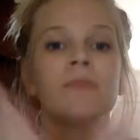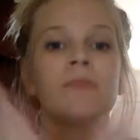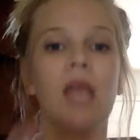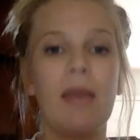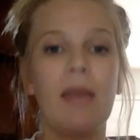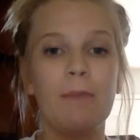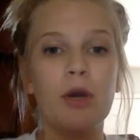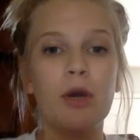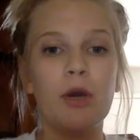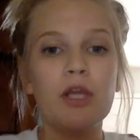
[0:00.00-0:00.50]

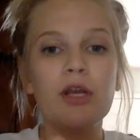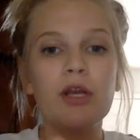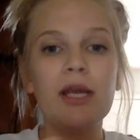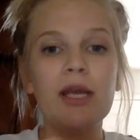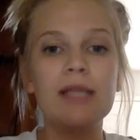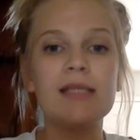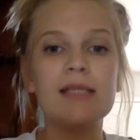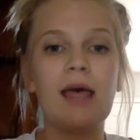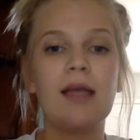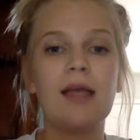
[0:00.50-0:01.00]
and put your
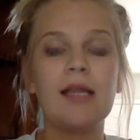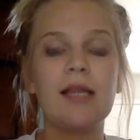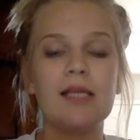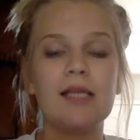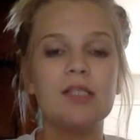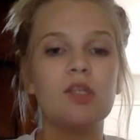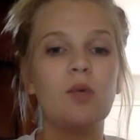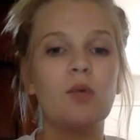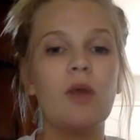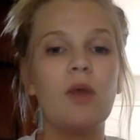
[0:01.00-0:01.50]
hands out like
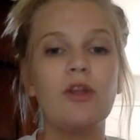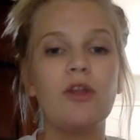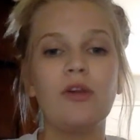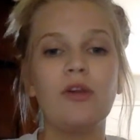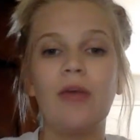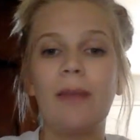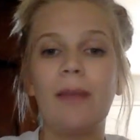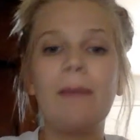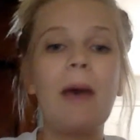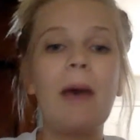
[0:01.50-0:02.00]
this. So whether you
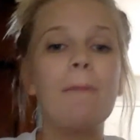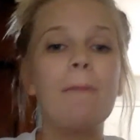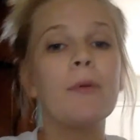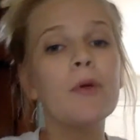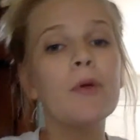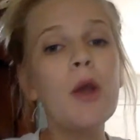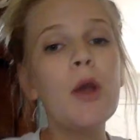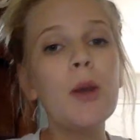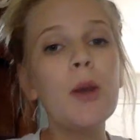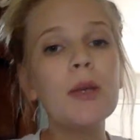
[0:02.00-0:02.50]
like
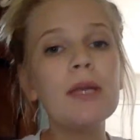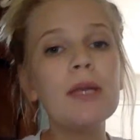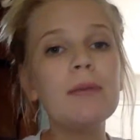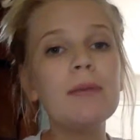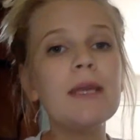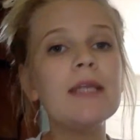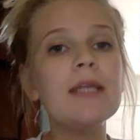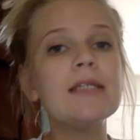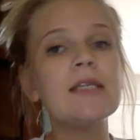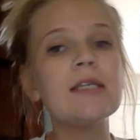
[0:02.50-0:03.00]
pepperoni
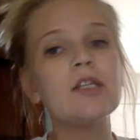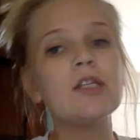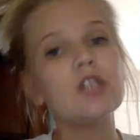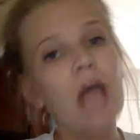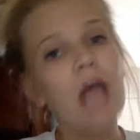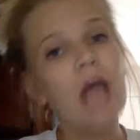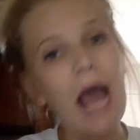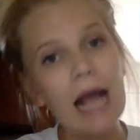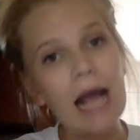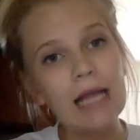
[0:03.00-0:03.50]
pizza,
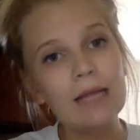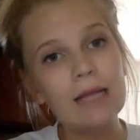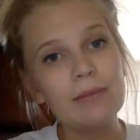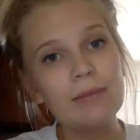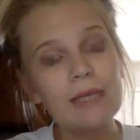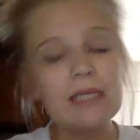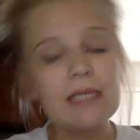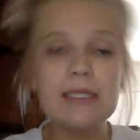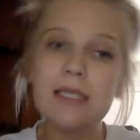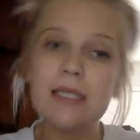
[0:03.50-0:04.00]
chocolate
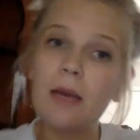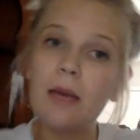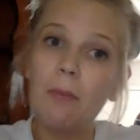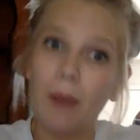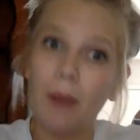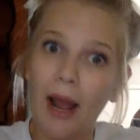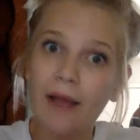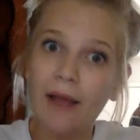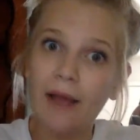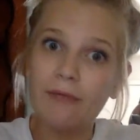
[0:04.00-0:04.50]
pizza,
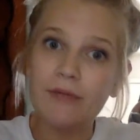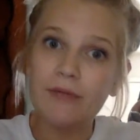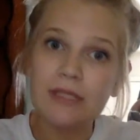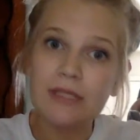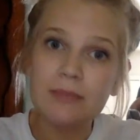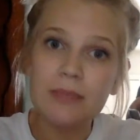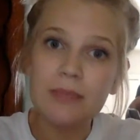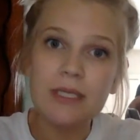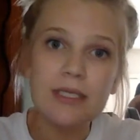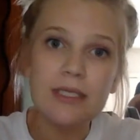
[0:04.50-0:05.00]

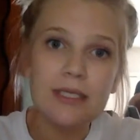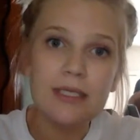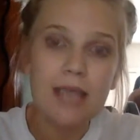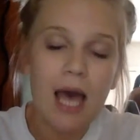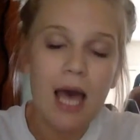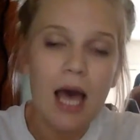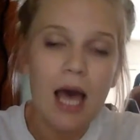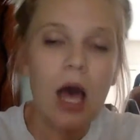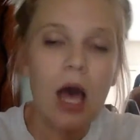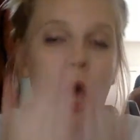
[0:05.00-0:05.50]
breakfast
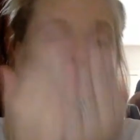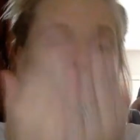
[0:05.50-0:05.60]
pizza,